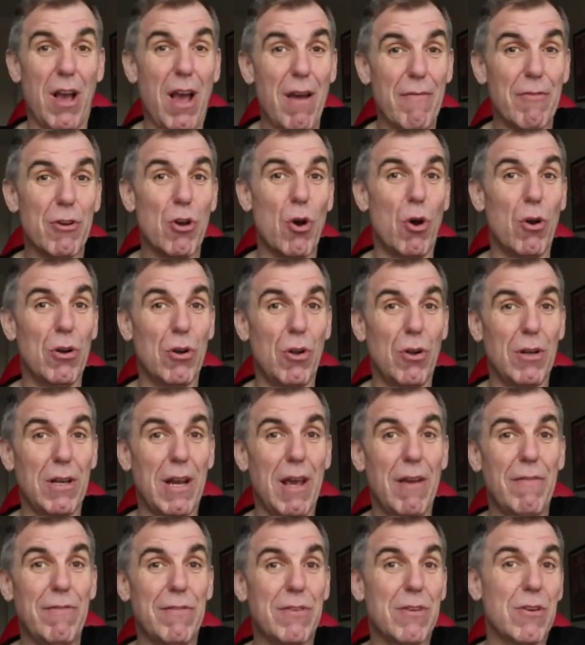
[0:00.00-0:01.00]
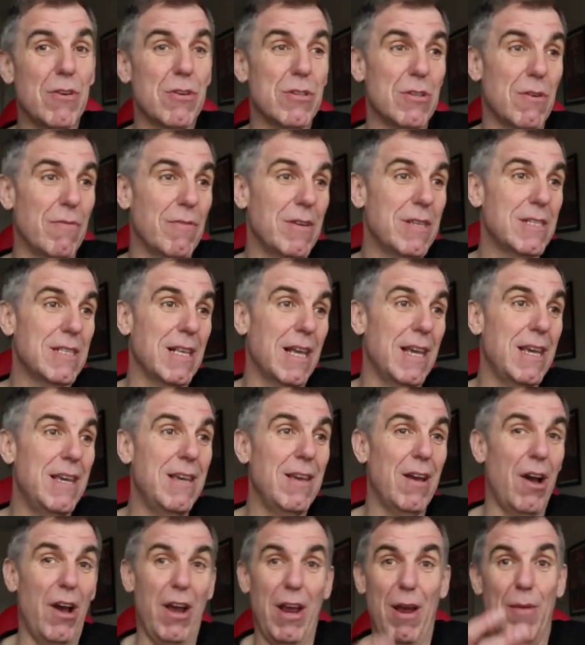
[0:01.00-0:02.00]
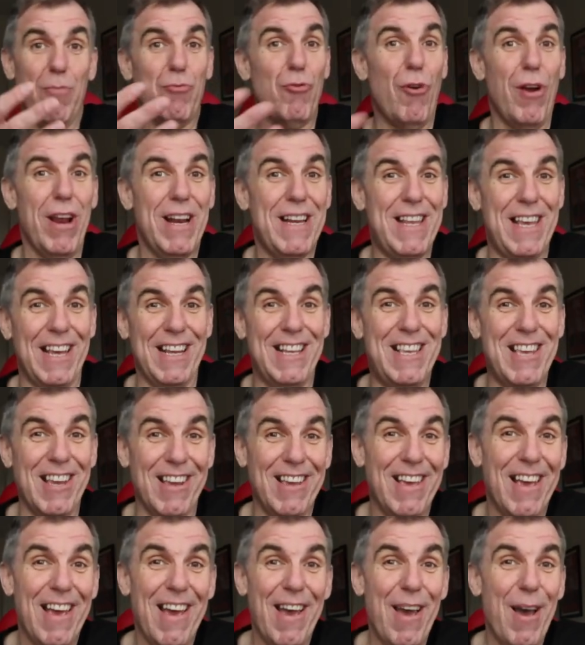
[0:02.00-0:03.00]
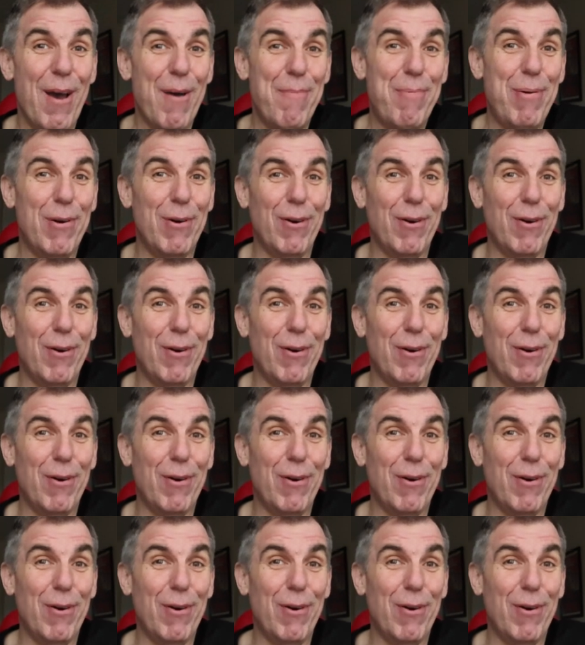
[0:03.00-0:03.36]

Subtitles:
I haven't got a lot left because obviously I upgraded